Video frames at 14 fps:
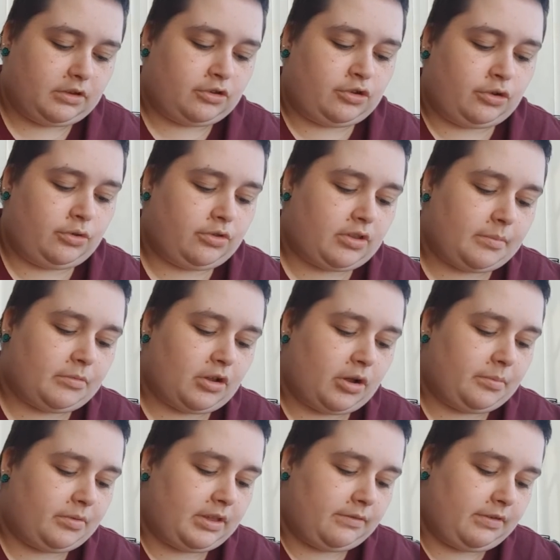do
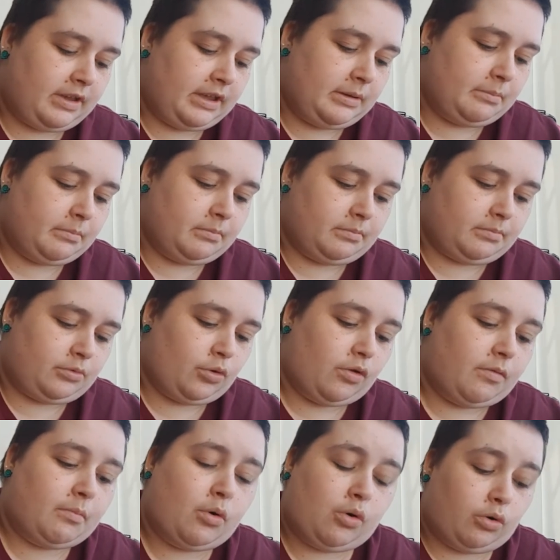sometimes give him sort of
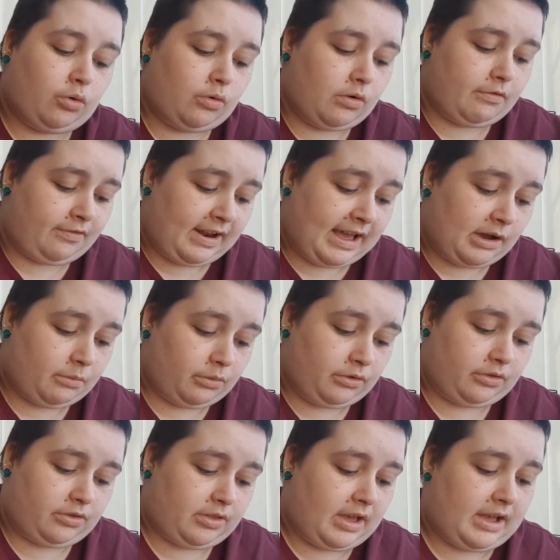more
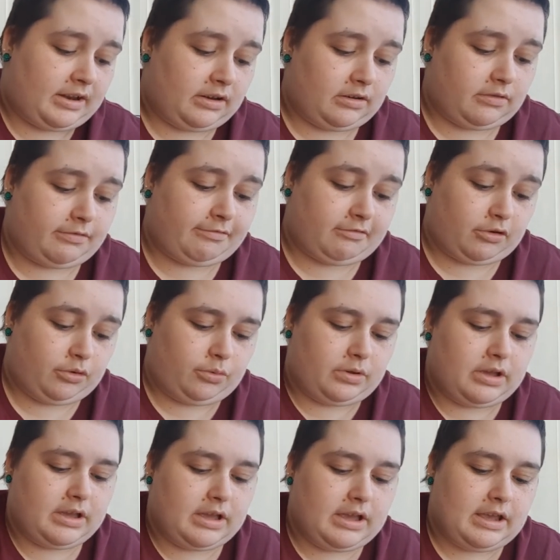flowers than fruit,
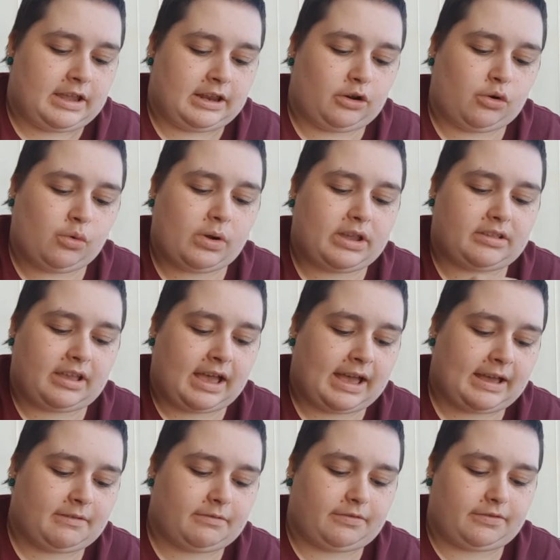he'll always
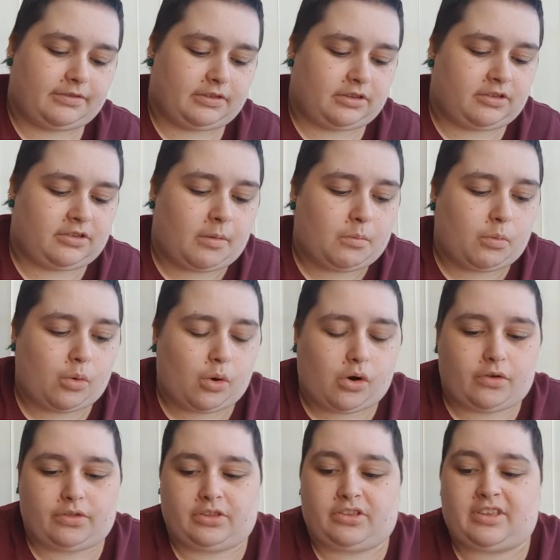have
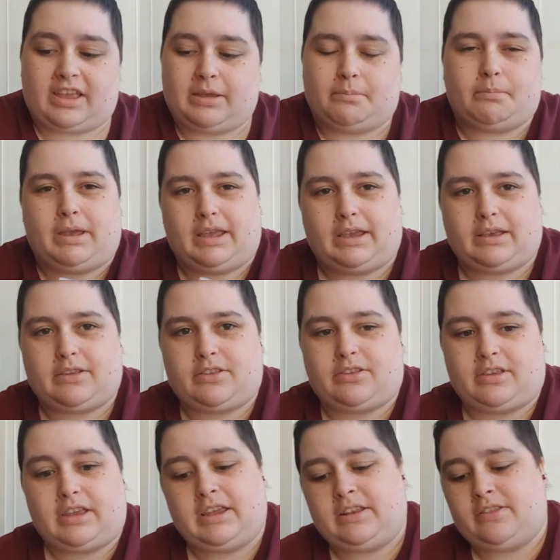somewhat the same
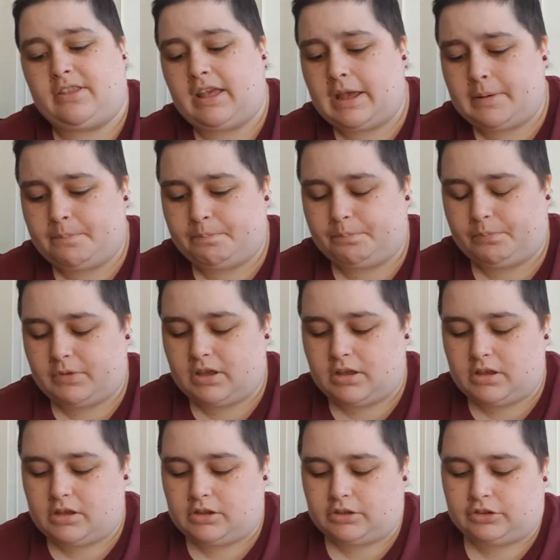mix in there.
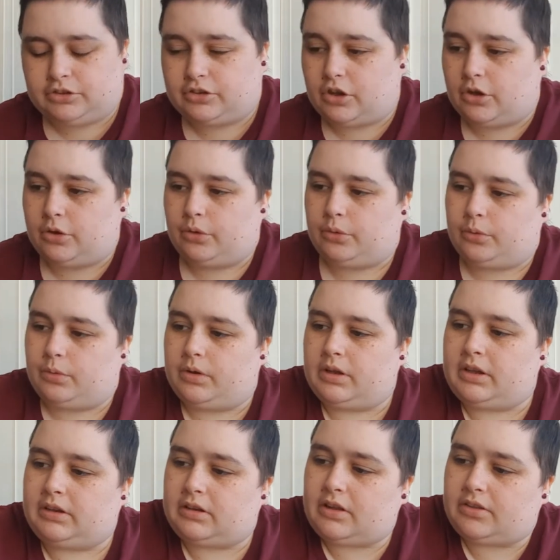So
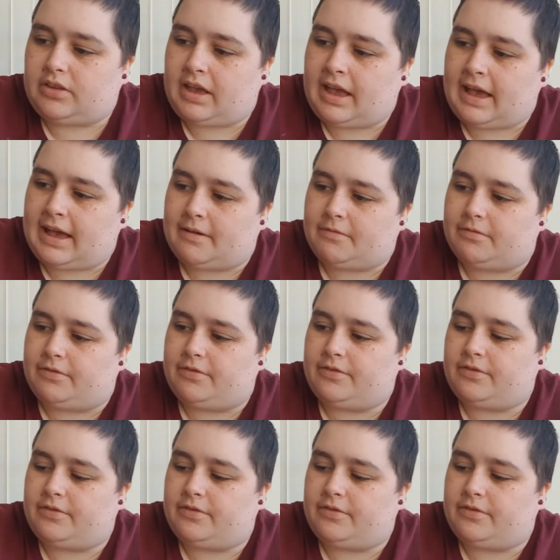he does have